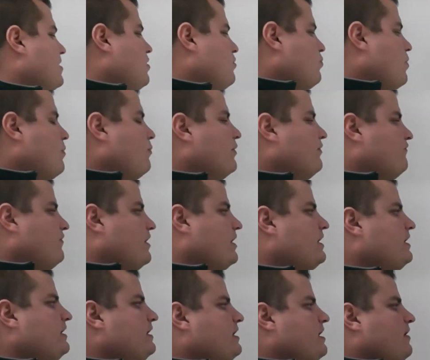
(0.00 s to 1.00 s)
when we run
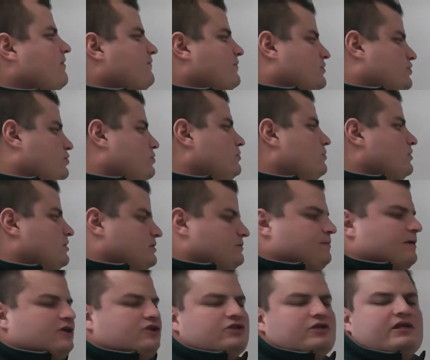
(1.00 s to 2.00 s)
any cover 2 look,
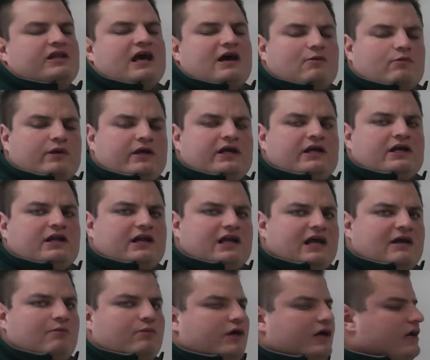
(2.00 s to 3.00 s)
especially that week in
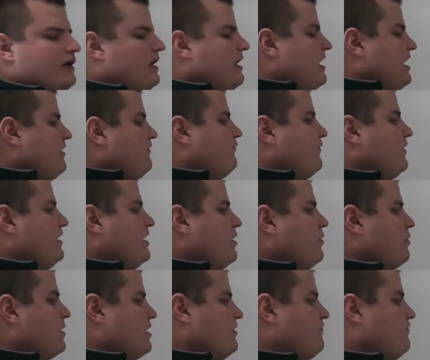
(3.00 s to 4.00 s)
game week if we know
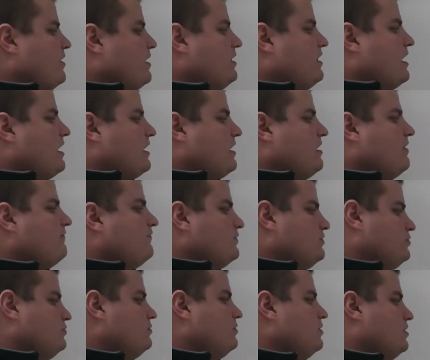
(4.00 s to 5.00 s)
we're going to run a lot of cover
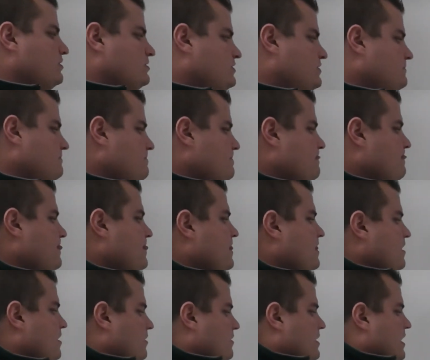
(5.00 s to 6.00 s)
2 looks.
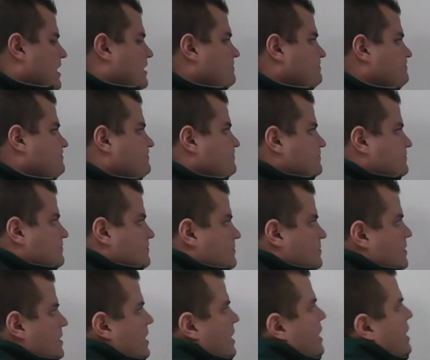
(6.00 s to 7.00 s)
Okay?
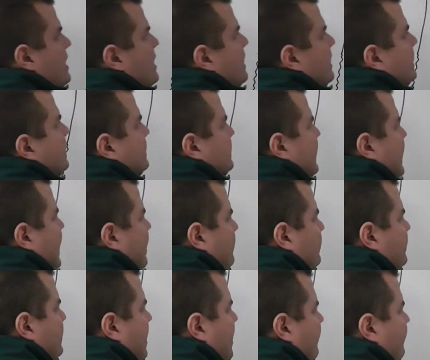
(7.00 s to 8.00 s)

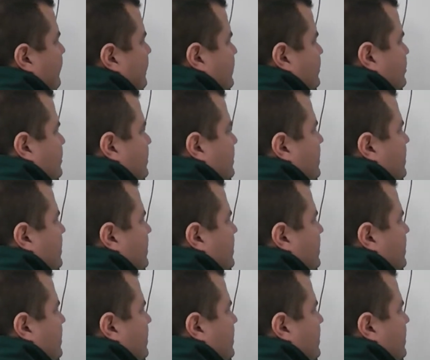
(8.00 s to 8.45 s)
Cloud coverage.